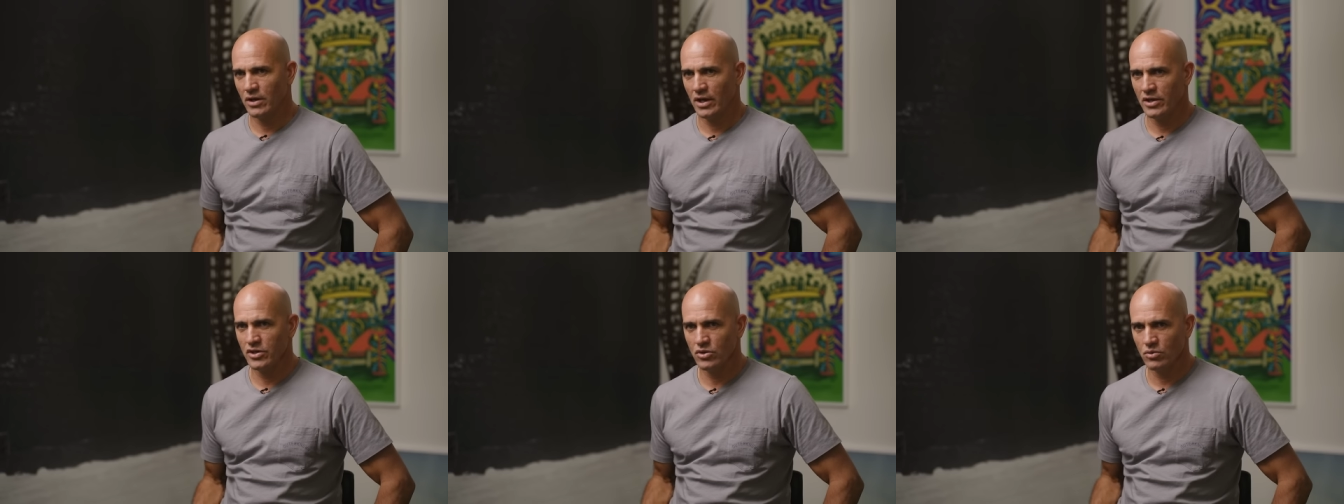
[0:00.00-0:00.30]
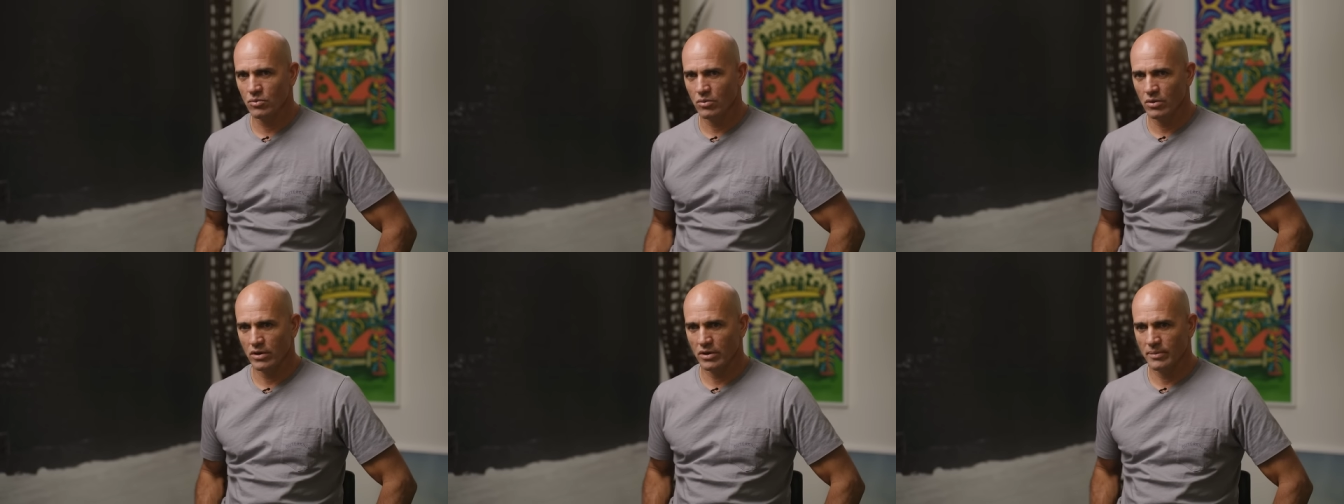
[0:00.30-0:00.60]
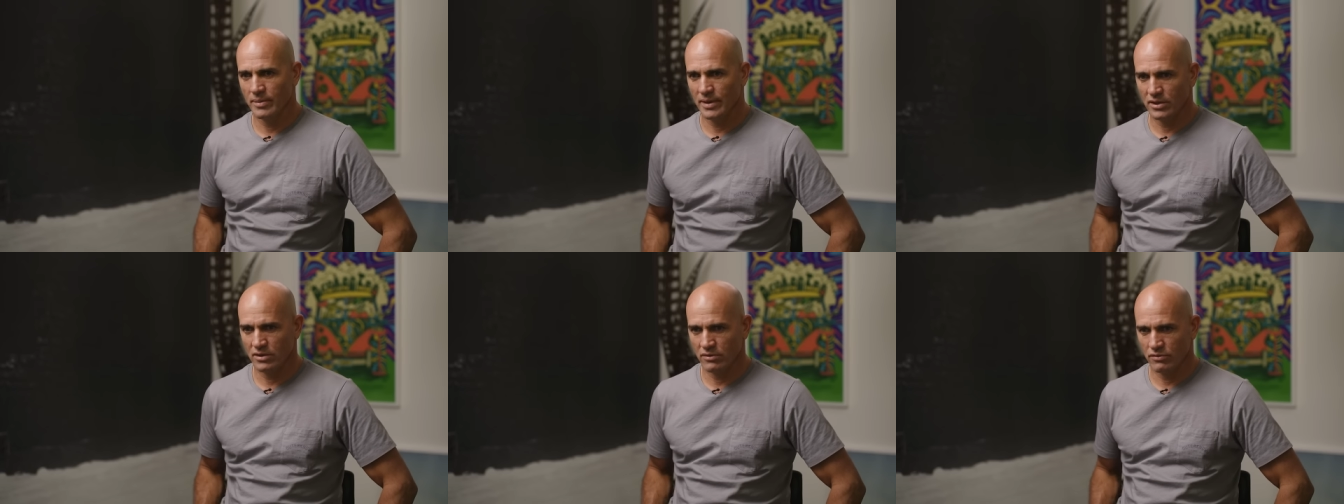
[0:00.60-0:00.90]
I do worry
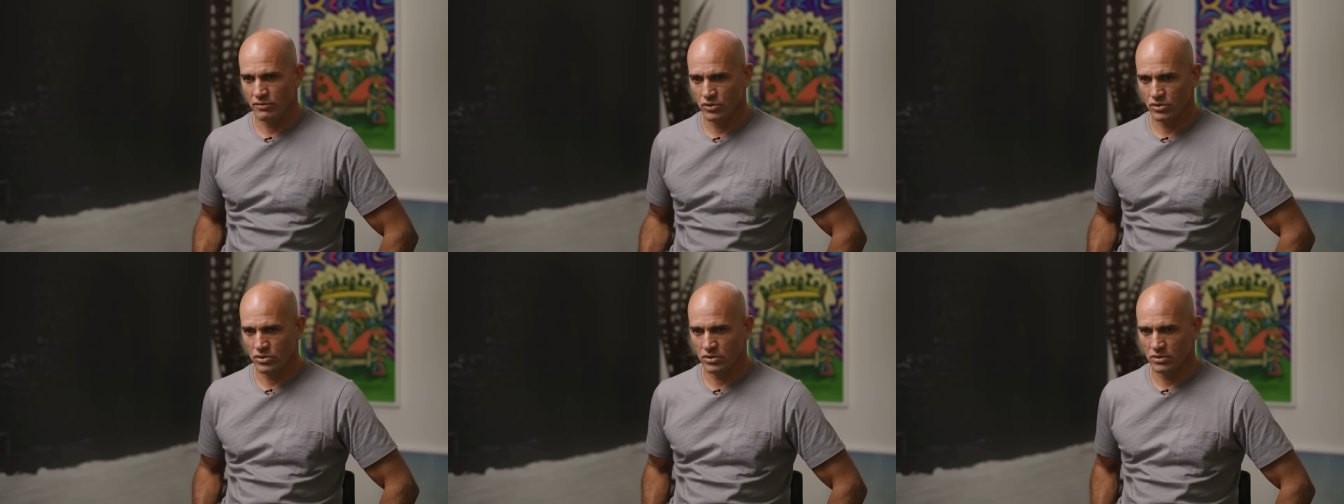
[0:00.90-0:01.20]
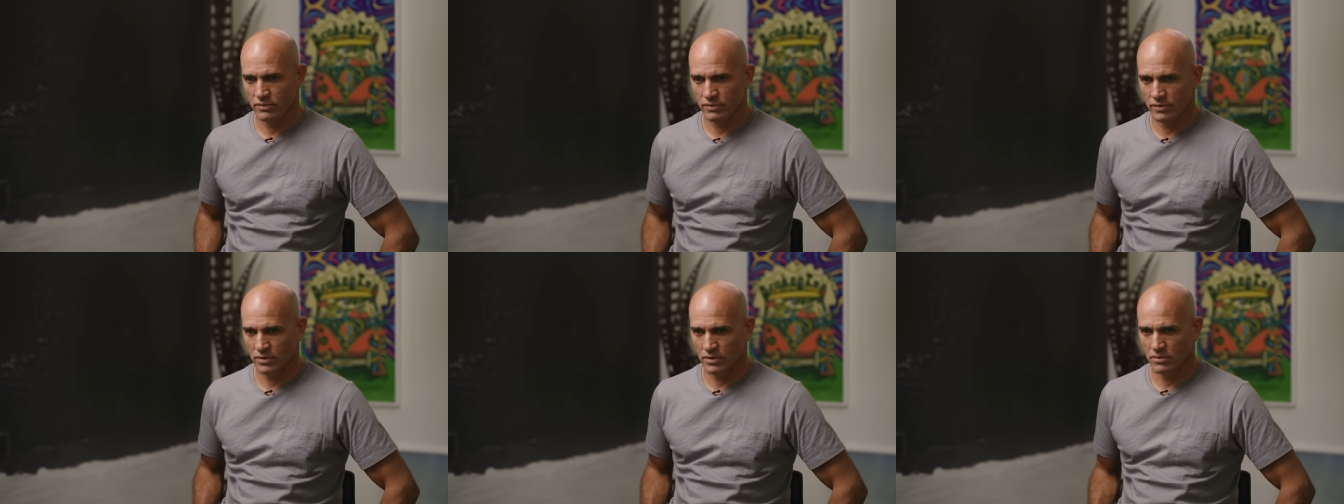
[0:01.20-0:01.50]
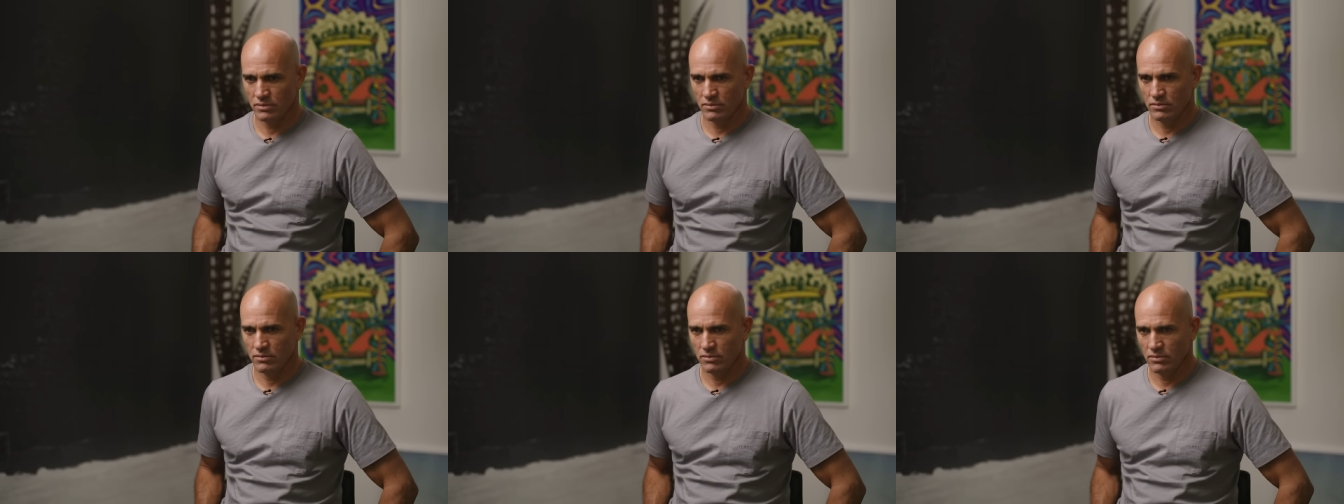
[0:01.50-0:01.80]
about the future
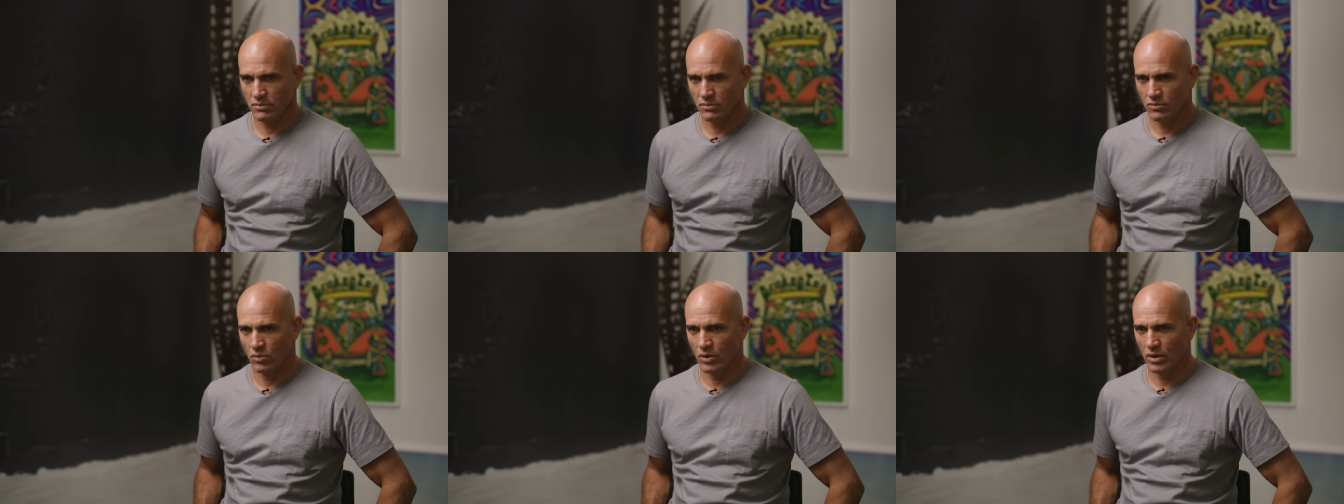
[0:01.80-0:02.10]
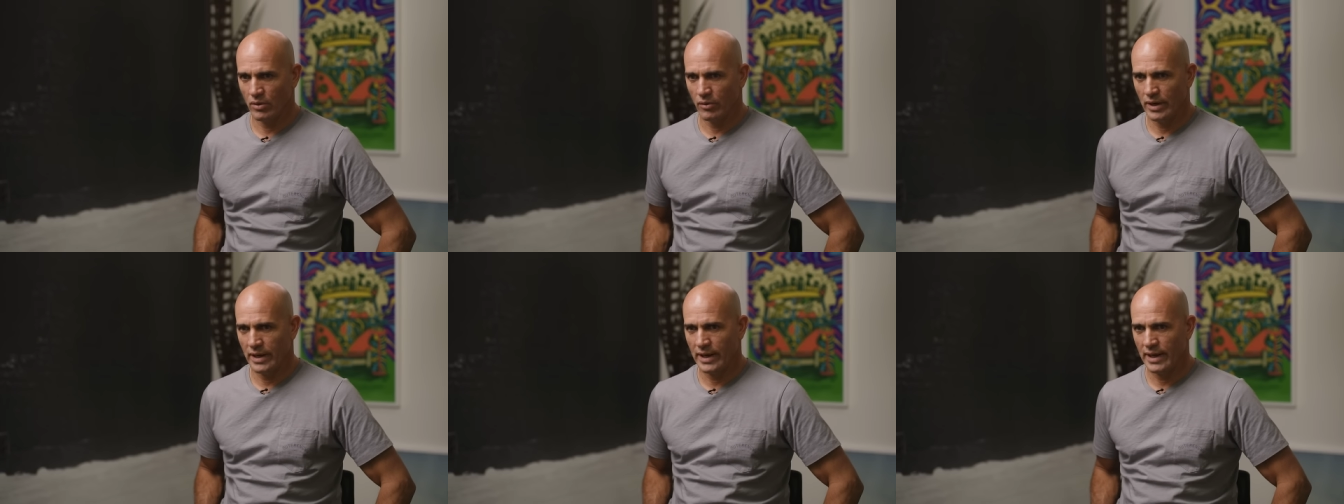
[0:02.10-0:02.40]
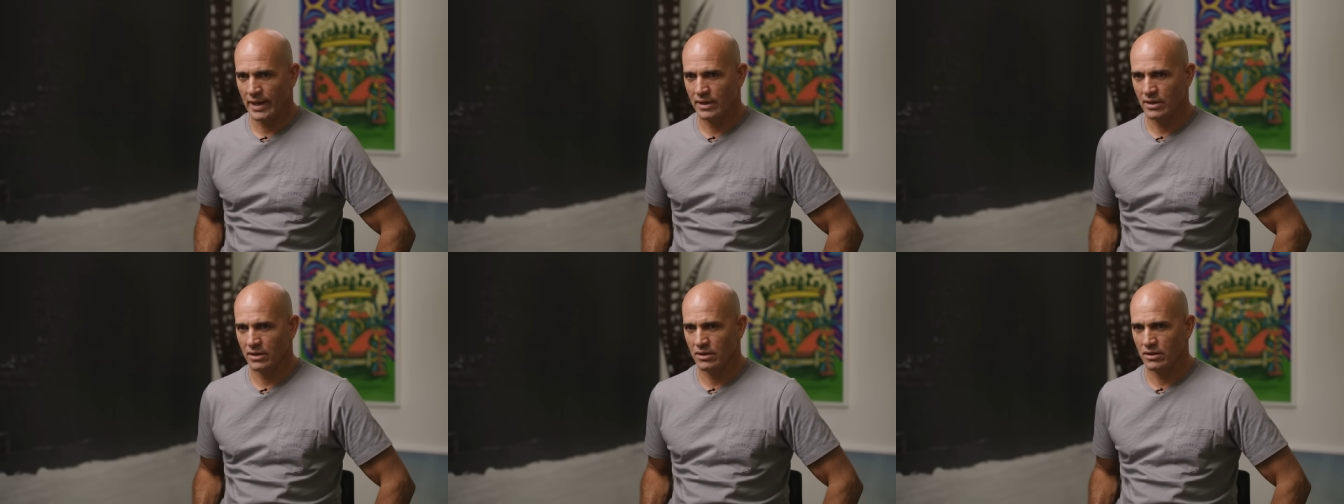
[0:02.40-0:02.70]
for where we're
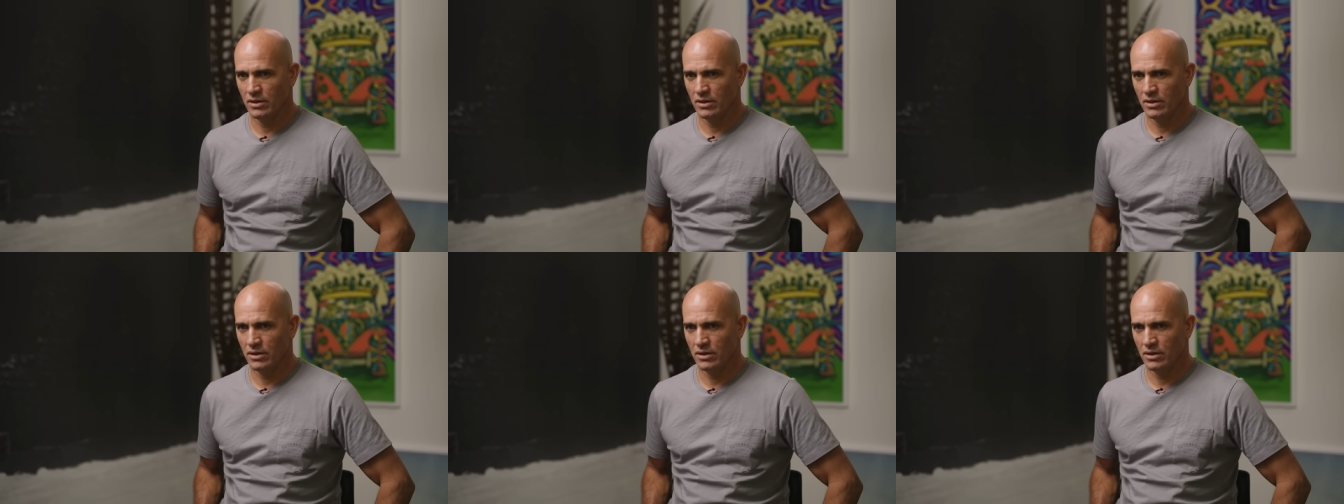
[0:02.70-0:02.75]
at.